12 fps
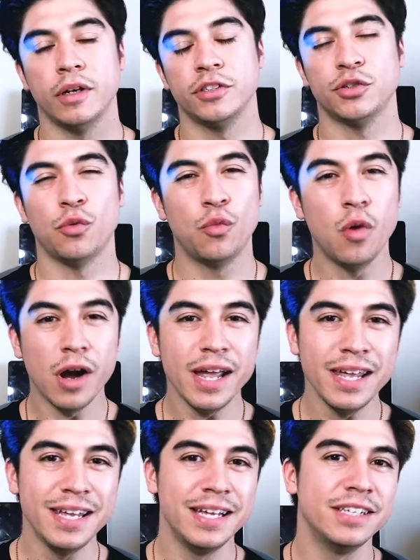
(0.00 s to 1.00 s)
So what
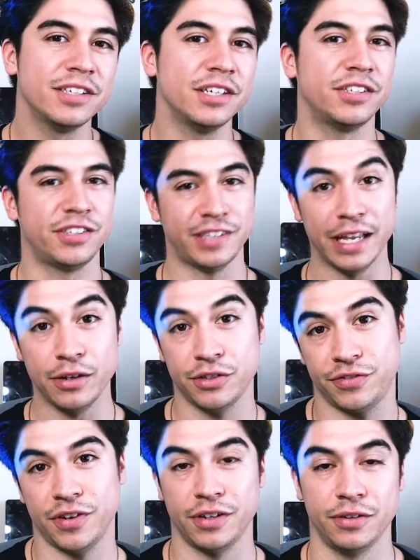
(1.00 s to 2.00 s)
is a sales
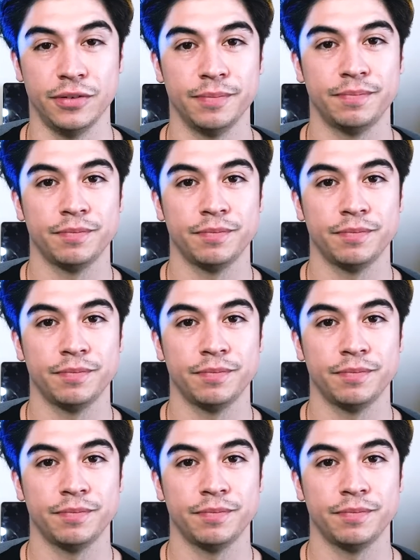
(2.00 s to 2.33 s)
funnel?